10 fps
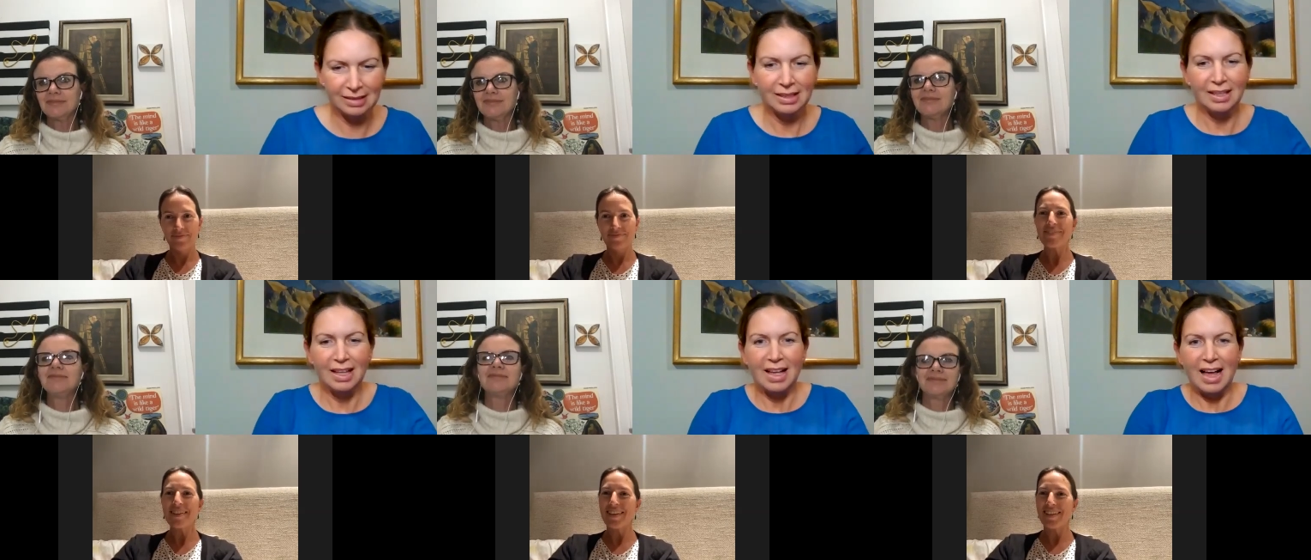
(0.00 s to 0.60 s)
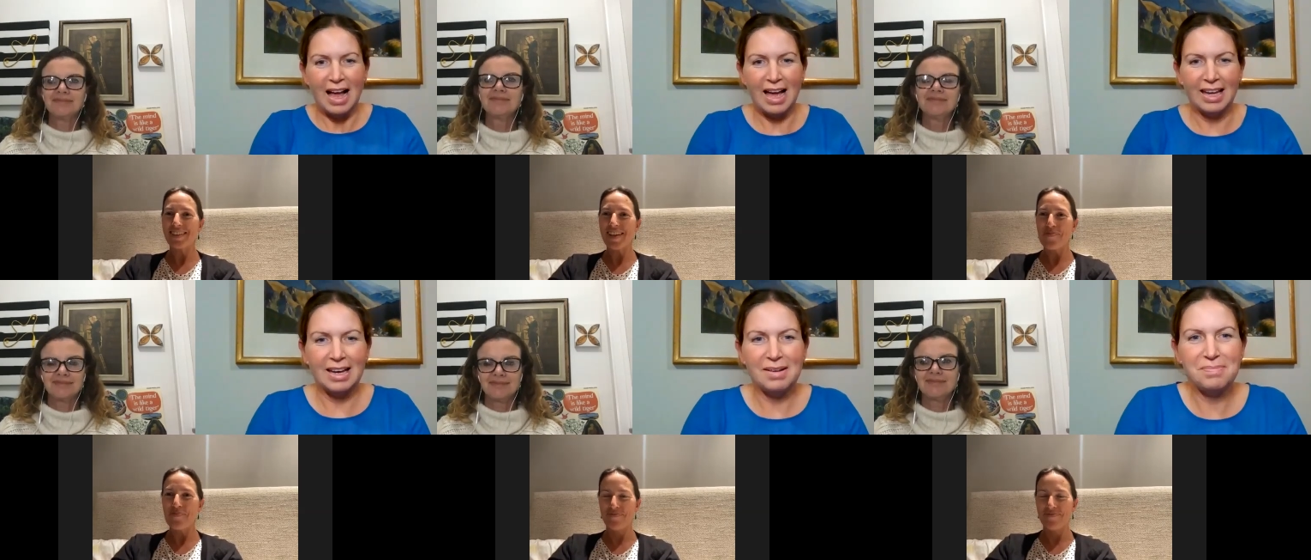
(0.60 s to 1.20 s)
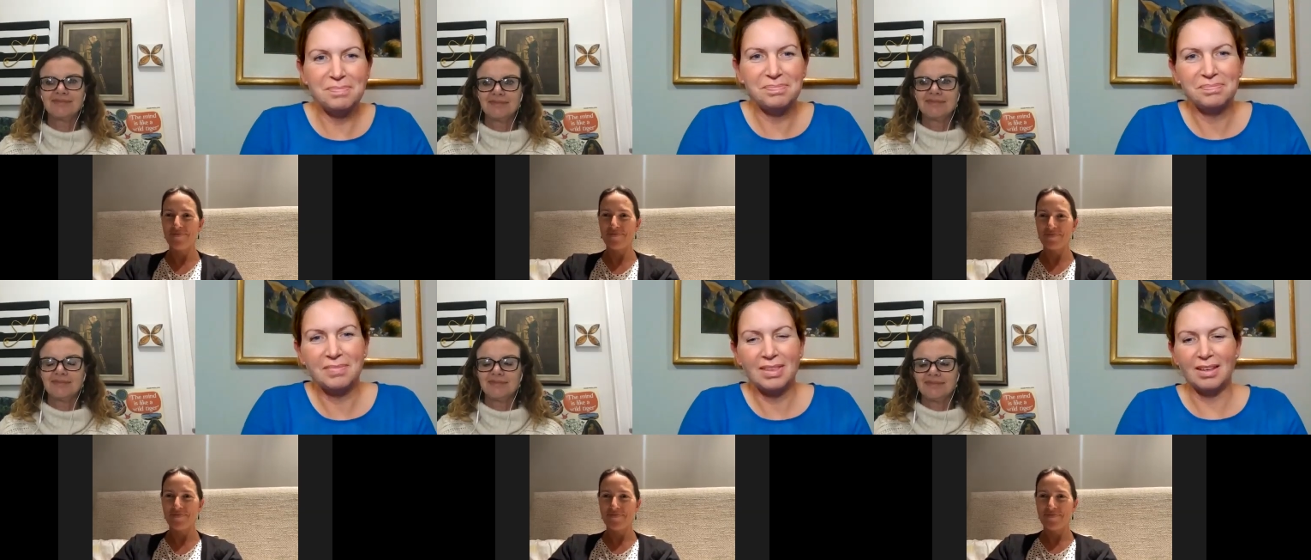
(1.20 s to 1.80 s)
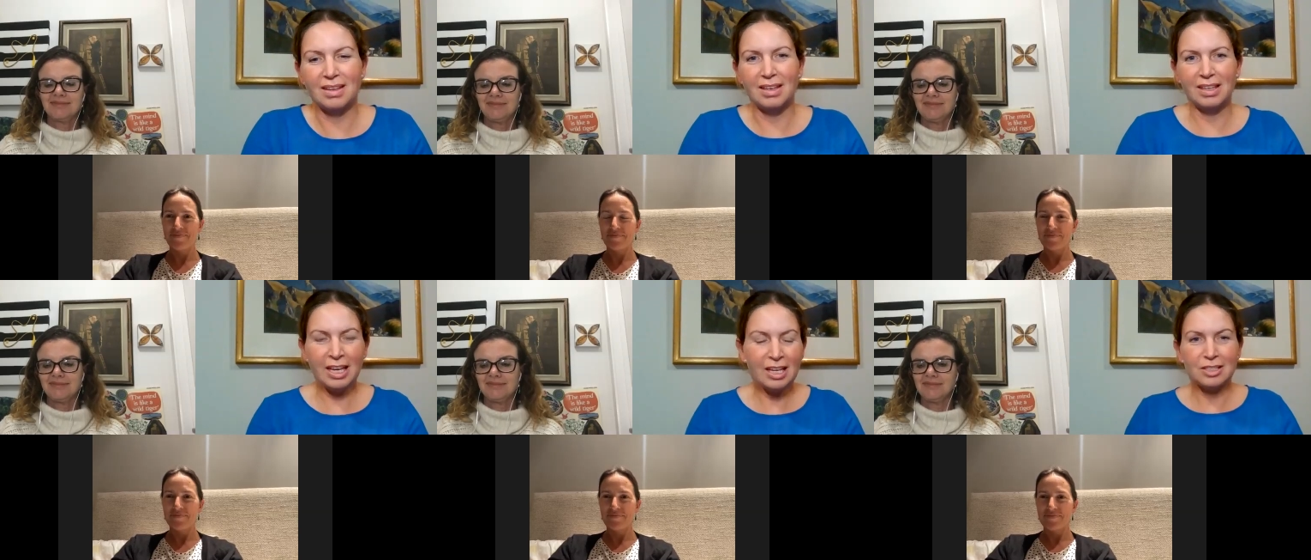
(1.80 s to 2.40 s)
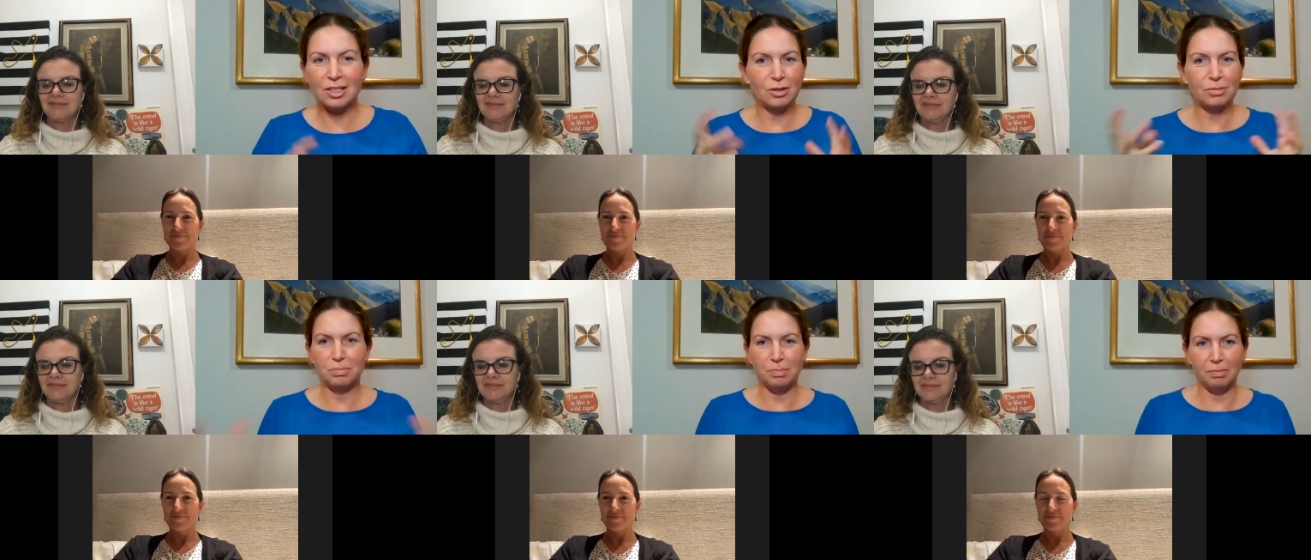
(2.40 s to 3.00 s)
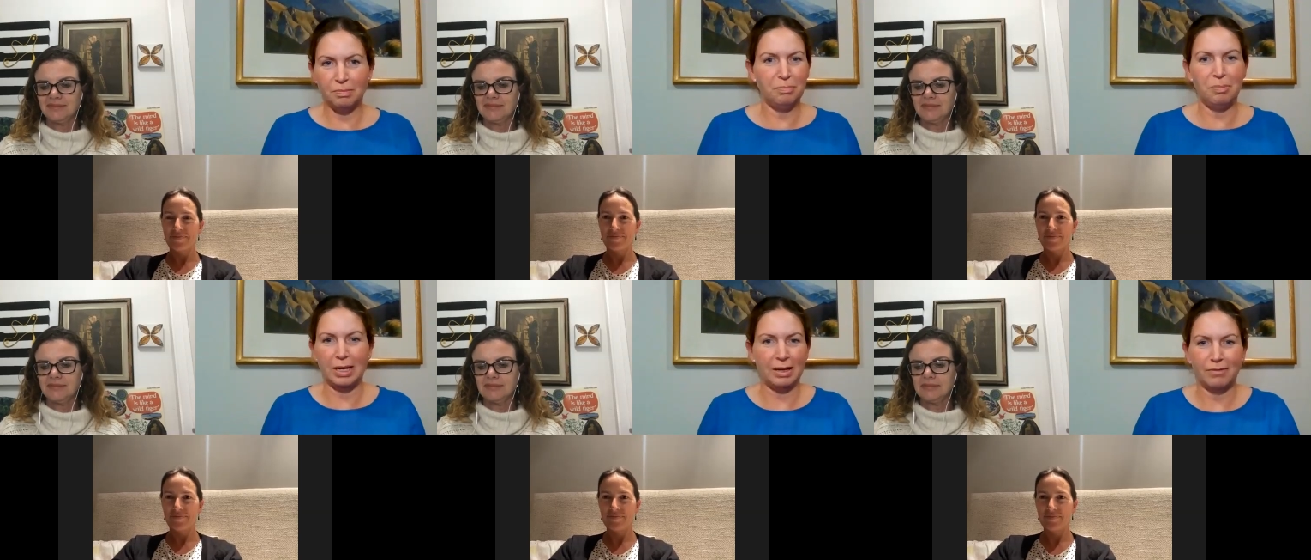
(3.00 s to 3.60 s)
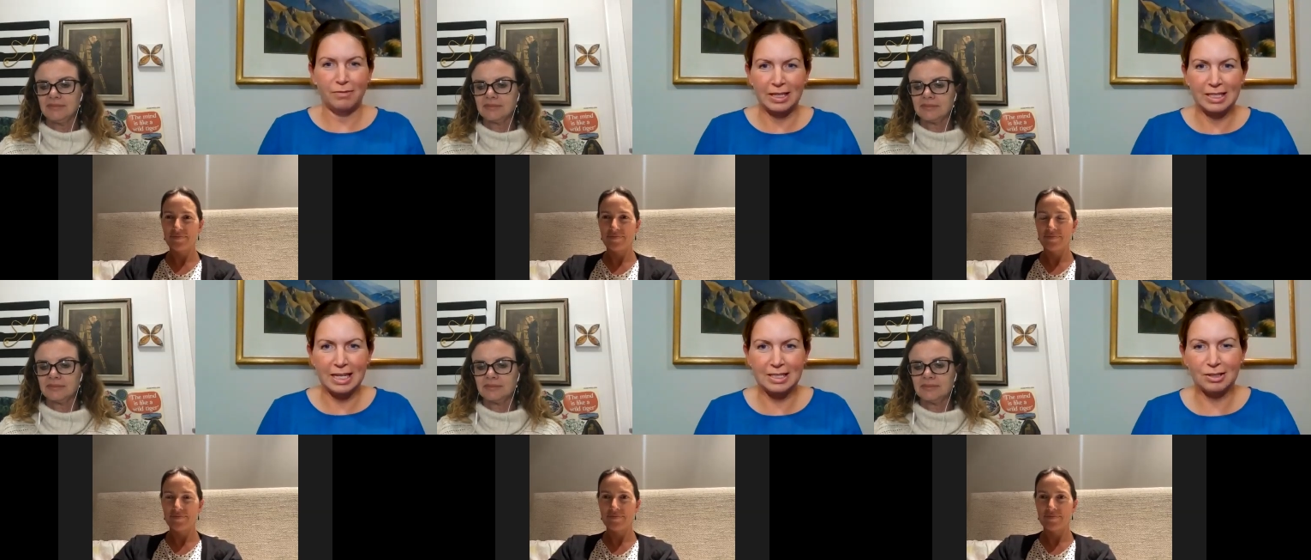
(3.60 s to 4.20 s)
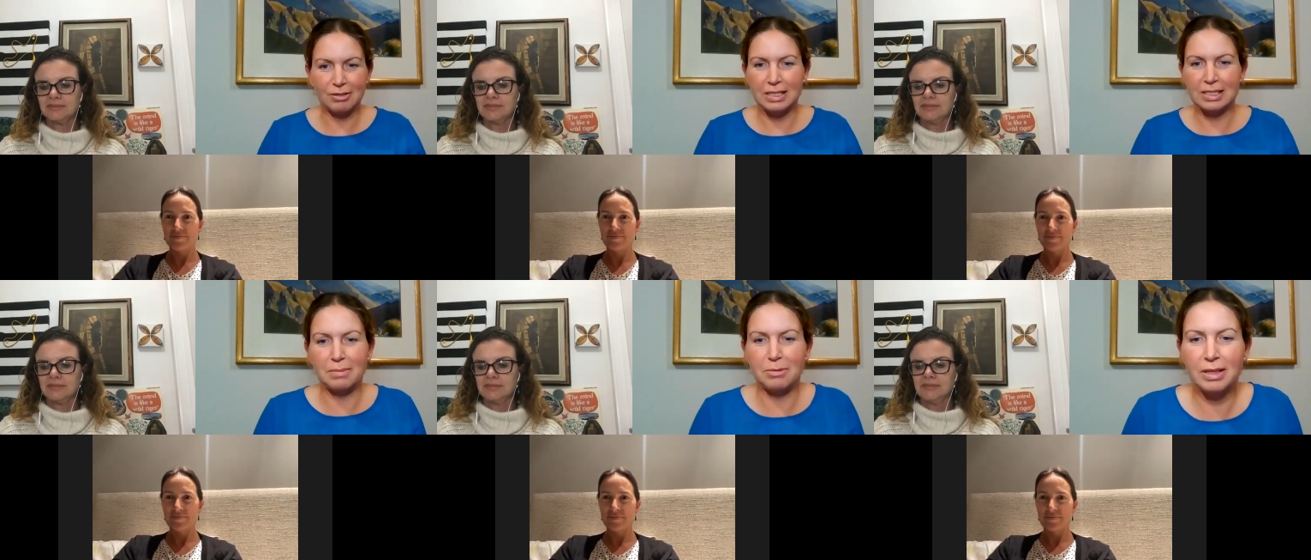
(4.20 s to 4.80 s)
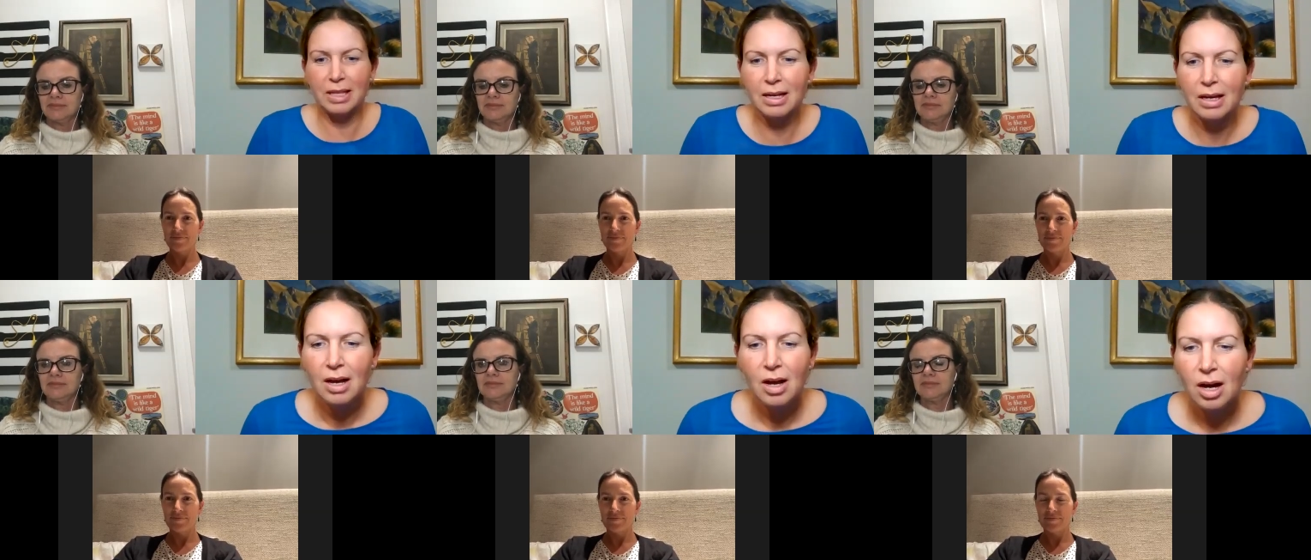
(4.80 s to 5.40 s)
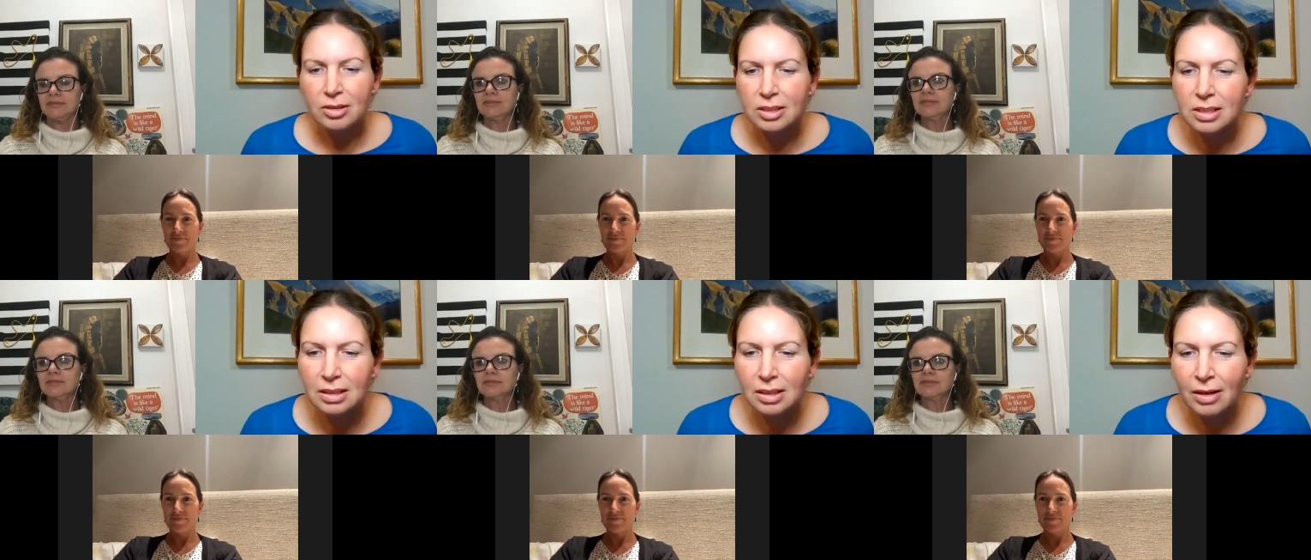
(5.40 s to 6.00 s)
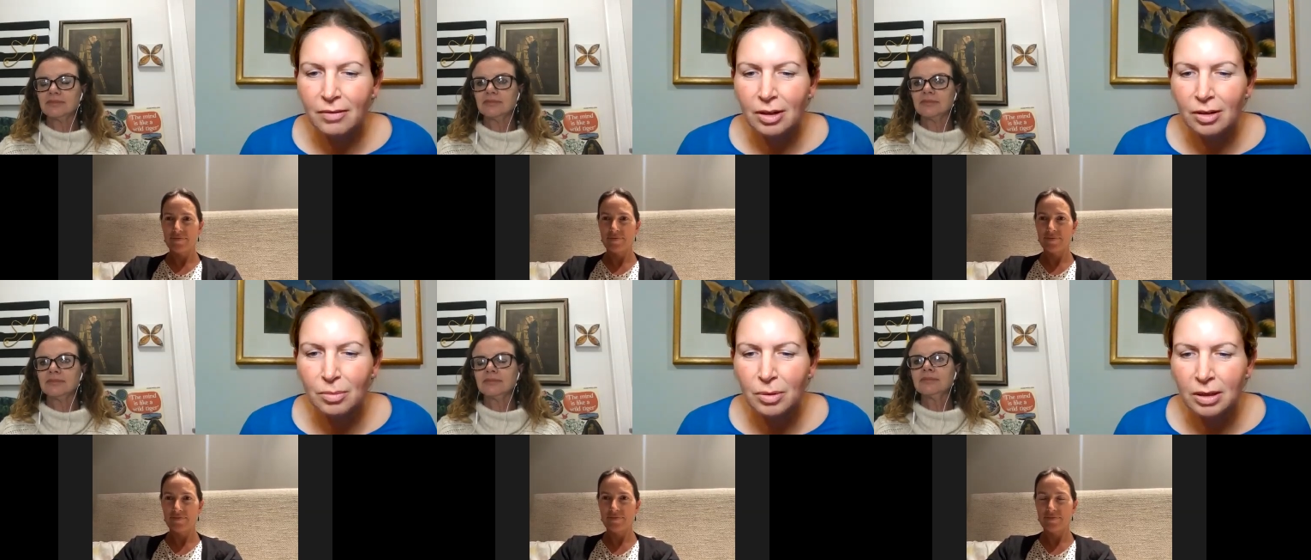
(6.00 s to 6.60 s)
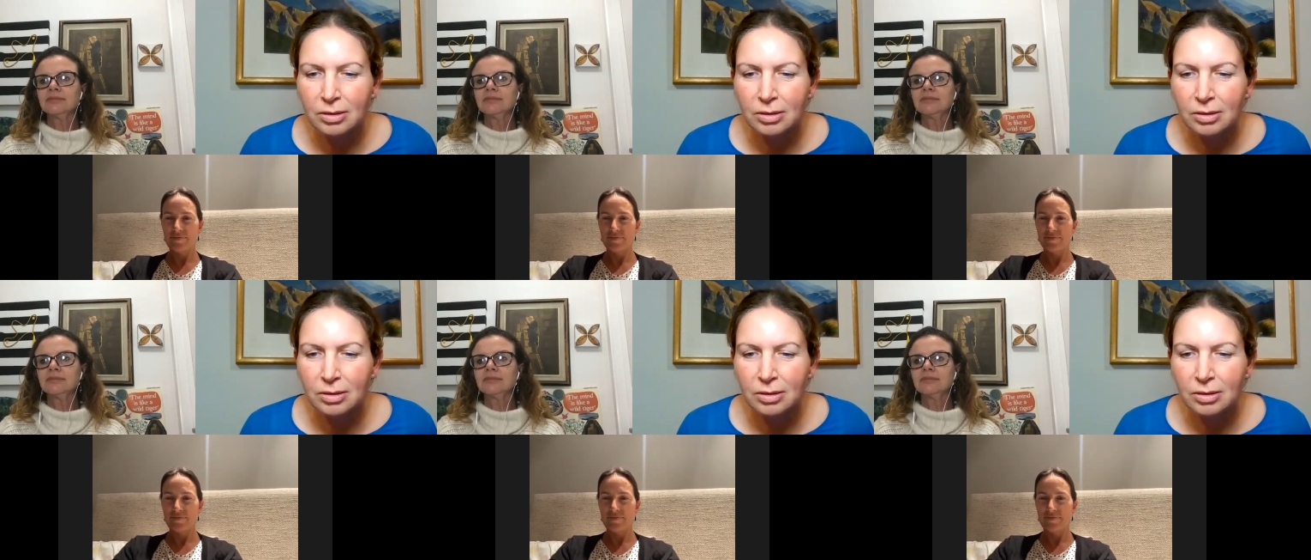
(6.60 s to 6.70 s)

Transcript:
Speaker 1: Yeah. Hey, um, yeah. So brilliant, fantastic, great summary there. I was just having a look at what